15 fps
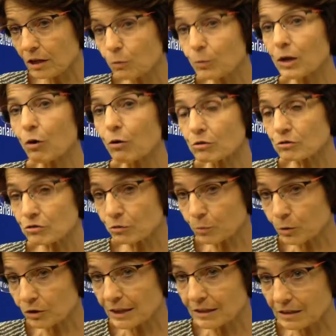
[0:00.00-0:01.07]
We also
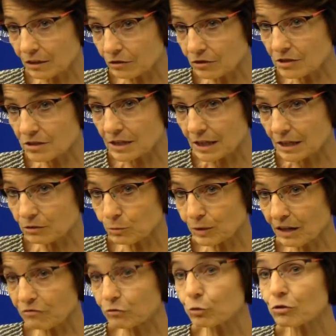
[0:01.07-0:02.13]
work at the other side. We
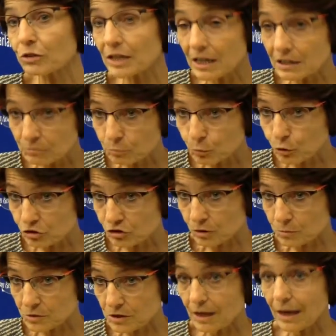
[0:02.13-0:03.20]
have to create more
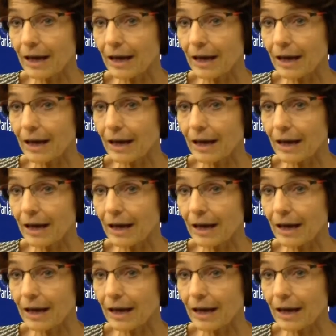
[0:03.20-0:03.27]
jobs.